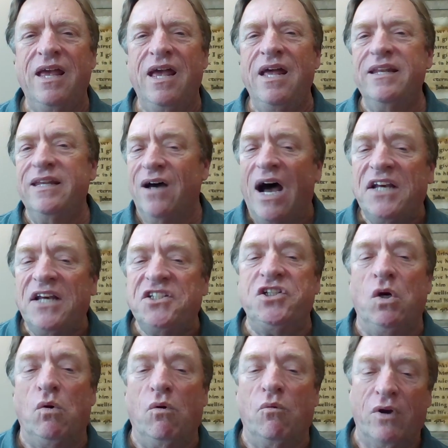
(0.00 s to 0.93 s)
Now, I
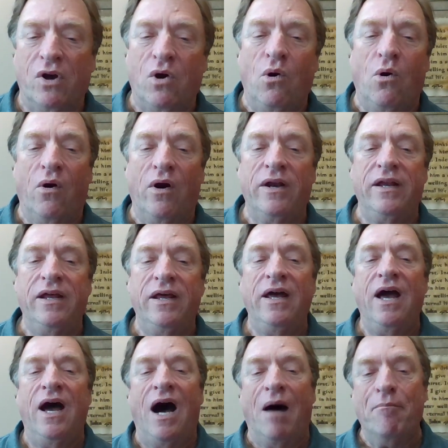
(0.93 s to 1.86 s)
still record
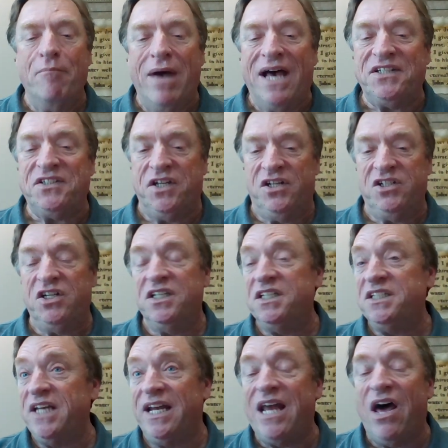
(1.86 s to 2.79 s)
a message and
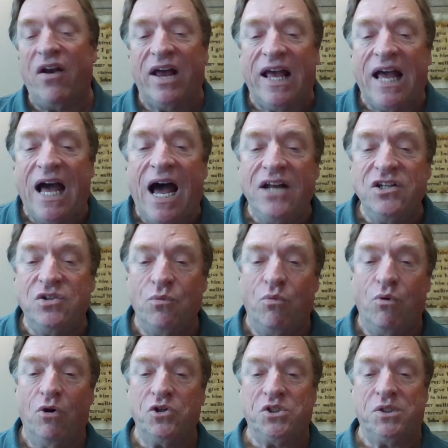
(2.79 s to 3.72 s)
send out a guide to
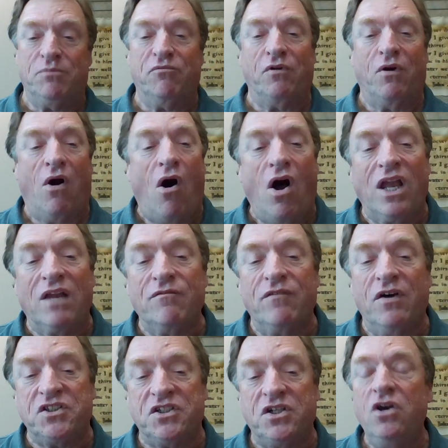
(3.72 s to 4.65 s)
worship for all of
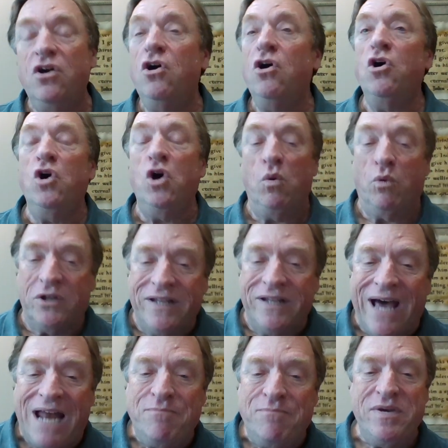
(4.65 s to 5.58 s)
us who will
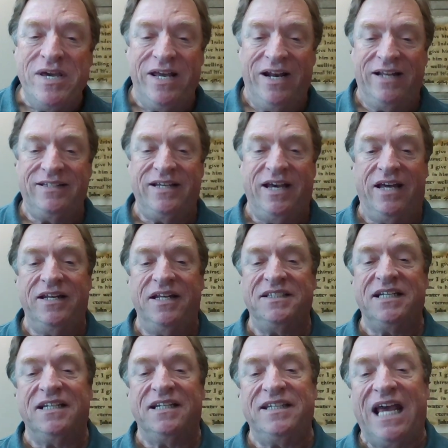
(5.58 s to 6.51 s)
not be in
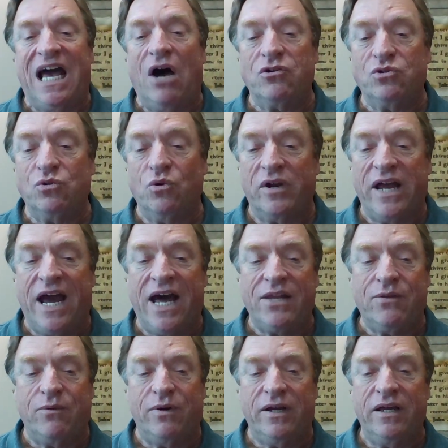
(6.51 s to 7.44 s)
attendance at the outdoor
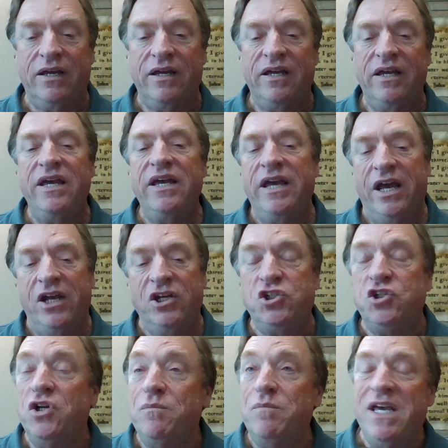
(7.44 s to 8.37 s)
gathering. It
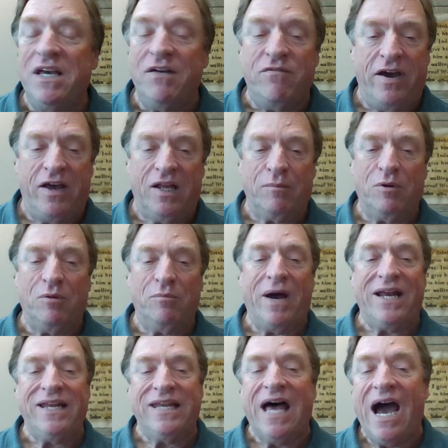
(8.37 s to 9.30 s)
should be available
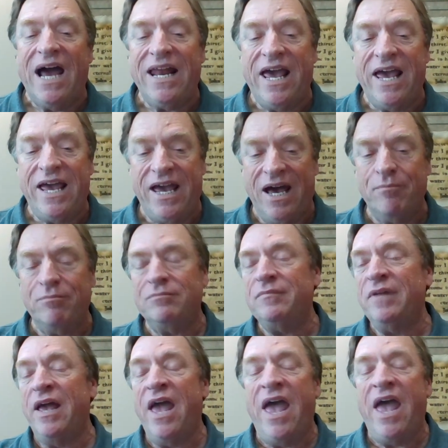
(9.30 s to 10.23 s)
by 9
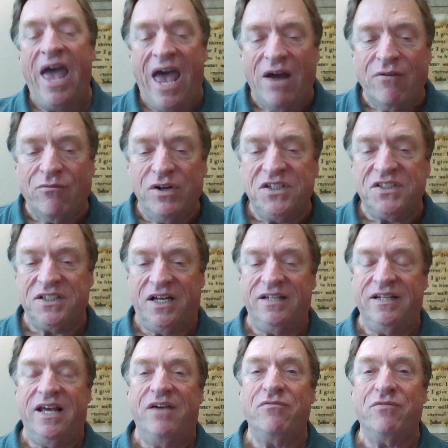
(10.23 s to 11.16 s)
a.m. every
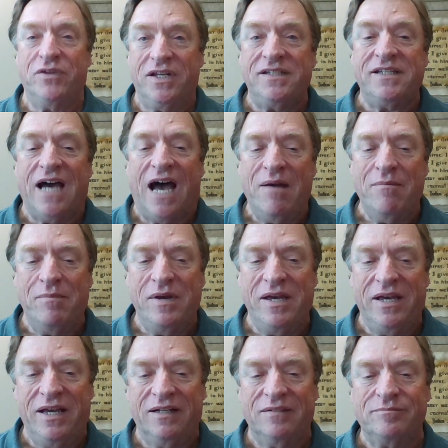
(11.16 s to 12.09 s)
Sunday for the time
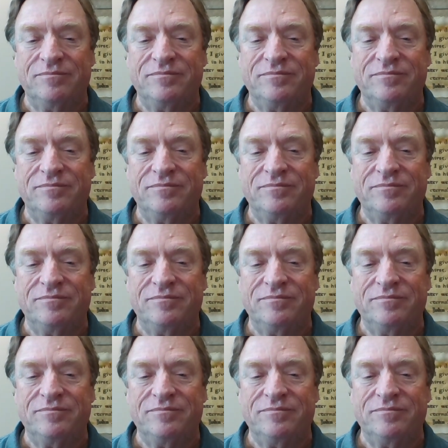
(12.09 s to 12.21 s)
being.